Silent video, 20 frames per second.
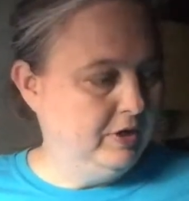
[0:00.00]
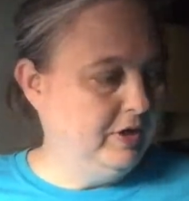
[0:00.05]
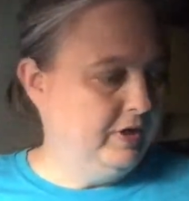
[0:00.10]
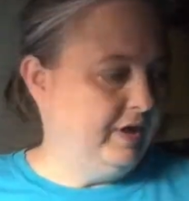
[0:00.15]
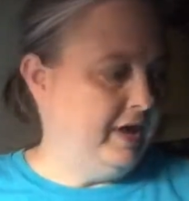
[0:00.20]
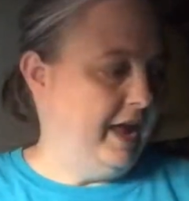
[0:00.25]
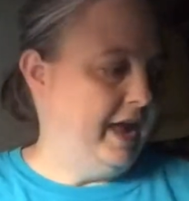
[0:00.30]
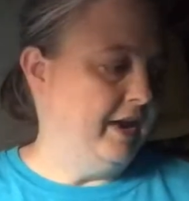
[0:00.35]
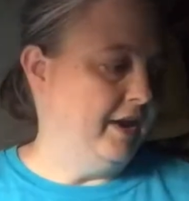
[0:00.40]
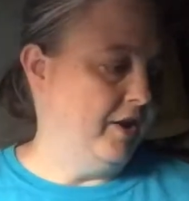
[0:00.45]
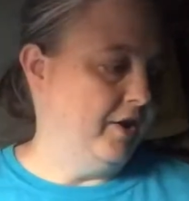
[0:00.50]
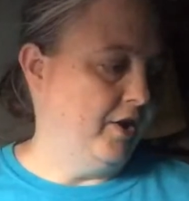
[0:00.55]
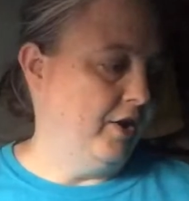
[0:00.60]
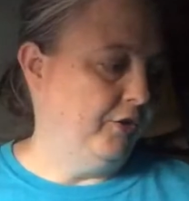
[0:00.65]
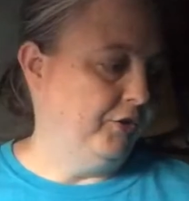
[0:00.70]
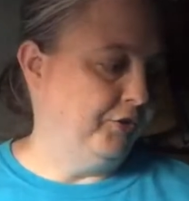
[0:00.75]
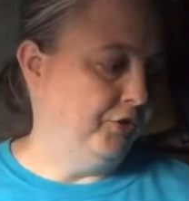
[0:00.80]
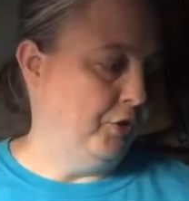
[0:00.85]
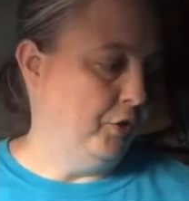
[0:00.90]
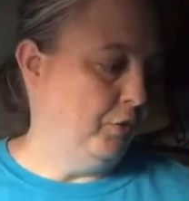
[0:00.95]
and I
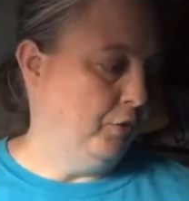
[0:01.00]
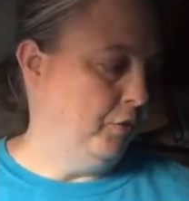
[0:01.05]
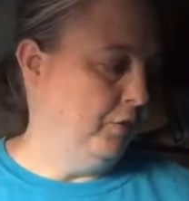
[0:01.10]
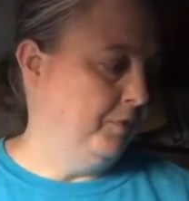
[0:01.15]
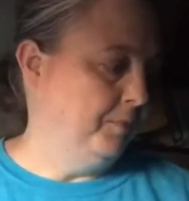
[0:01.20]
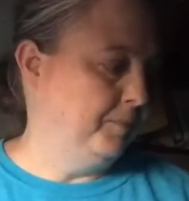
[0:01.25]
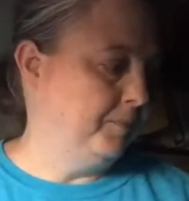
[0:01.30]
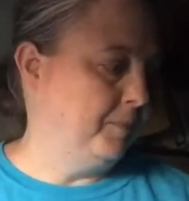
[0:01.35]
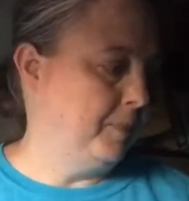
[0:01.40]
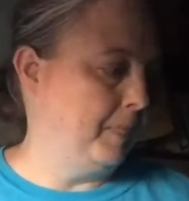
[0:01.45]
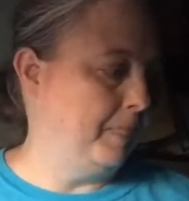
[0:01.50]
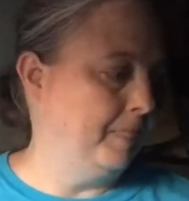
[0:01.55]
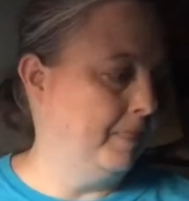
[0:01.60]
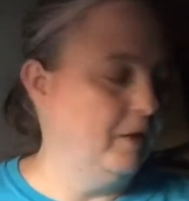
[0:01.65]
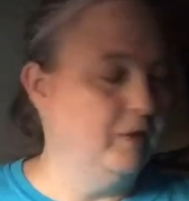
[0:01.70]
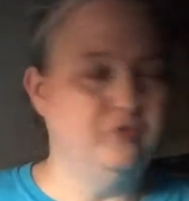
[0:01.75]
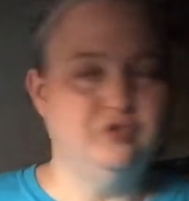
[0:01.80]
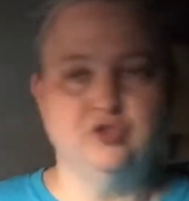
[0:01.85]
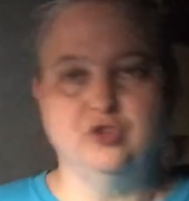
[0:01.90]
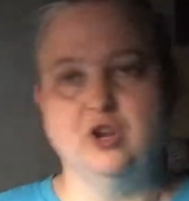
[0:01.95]
also
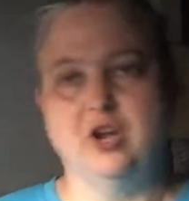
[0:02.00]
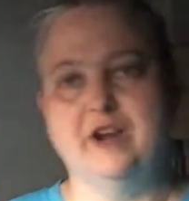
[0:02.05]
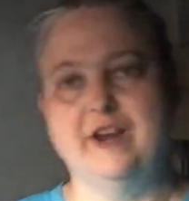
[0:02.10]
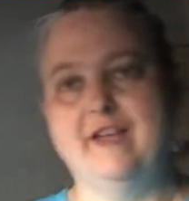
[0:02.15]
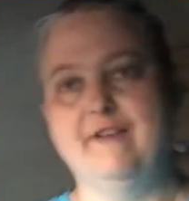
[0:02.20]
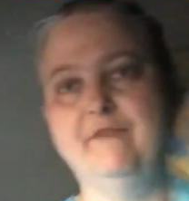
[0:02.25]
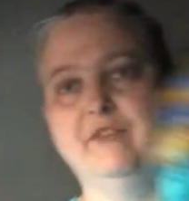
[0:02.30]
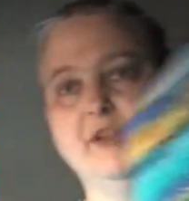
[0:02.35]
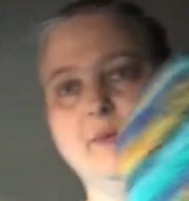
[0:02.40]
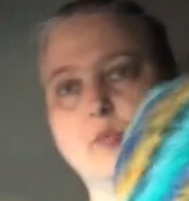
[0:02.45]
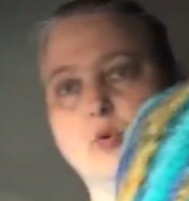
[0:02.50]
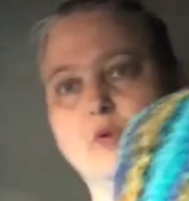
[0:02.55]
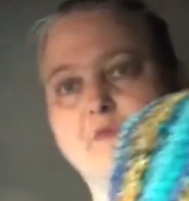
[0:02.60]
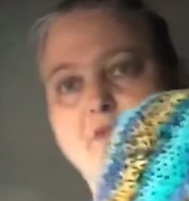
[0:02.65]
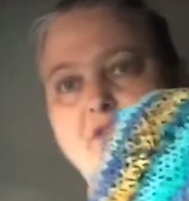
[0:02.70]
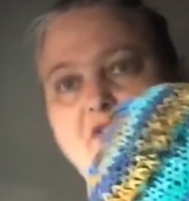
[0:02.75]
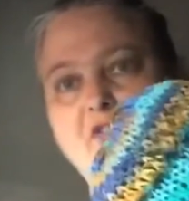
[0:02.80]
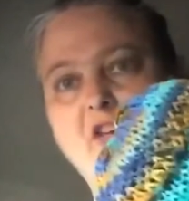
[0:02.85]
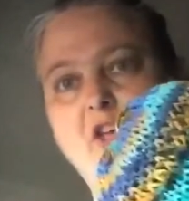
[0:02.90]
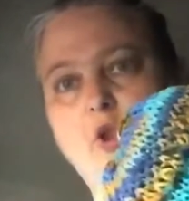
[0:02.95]
do not have any more of
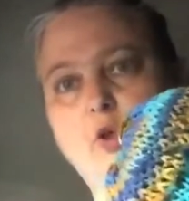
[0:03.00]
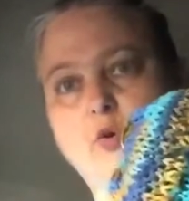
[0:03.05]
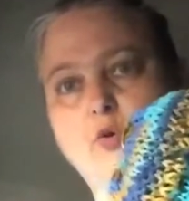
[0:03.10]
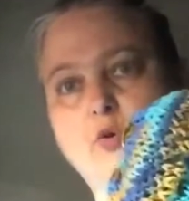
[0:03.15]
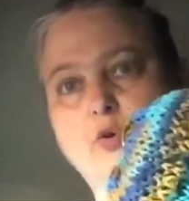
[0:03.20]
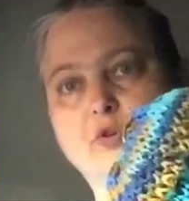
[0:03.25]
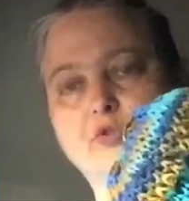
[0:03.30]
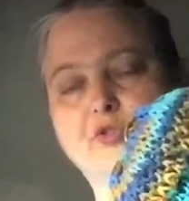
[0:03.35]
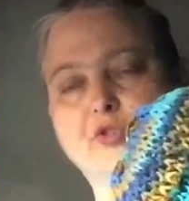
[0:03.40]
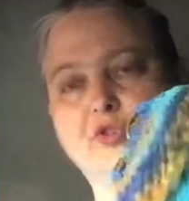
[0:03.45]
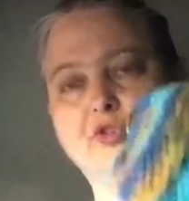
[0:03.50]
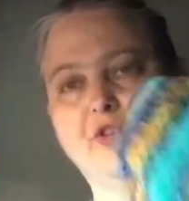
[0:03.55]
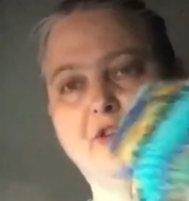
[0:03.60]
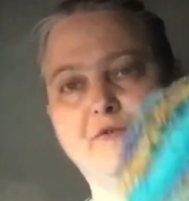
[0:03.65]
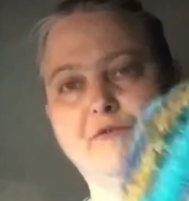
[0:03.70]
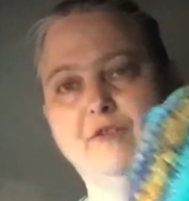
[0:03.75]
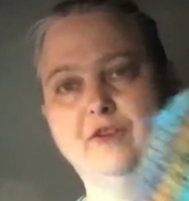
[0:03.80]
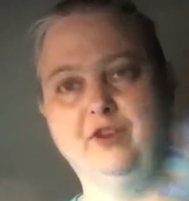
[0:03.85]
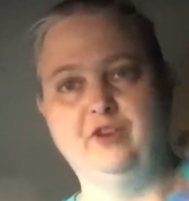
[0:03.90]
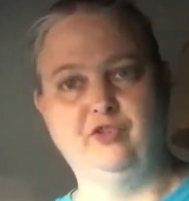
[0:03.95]
this Hello Gorgeous. I
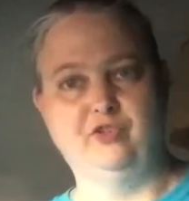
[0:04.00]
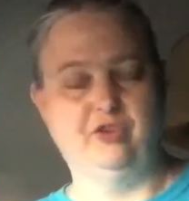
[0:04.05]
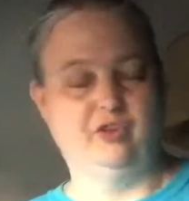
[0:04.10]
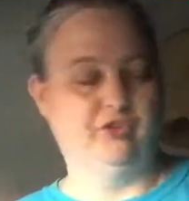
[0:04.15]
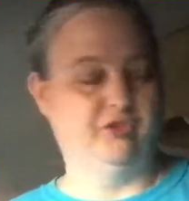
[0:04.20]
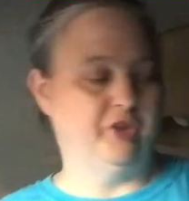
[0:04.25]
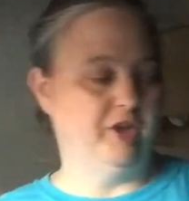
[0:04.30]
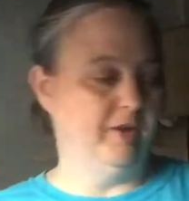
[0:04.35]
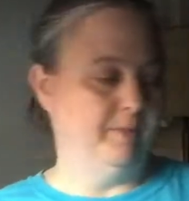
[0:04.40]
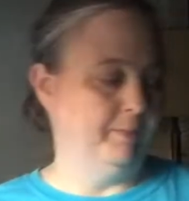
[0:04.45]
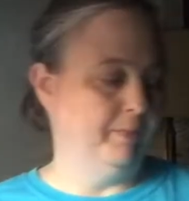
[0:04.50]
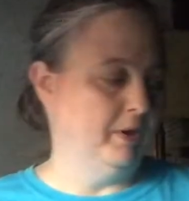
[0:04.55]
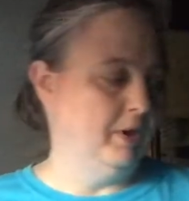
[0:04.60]
finished this up.